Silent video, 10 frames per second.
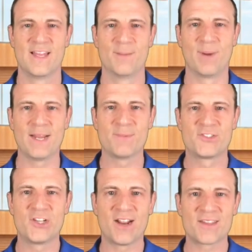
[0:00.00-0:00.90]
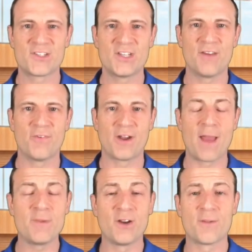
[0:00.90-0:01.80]
My name is Jonathan Schaefer, and
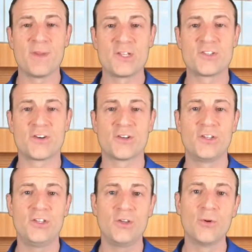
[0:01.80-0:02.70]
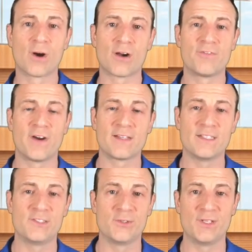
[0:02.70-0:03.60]
I'm here to make sure you are a finely
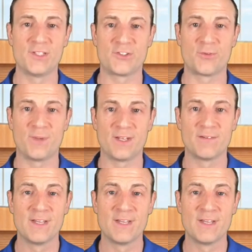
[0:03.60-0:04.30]
tuned instrument.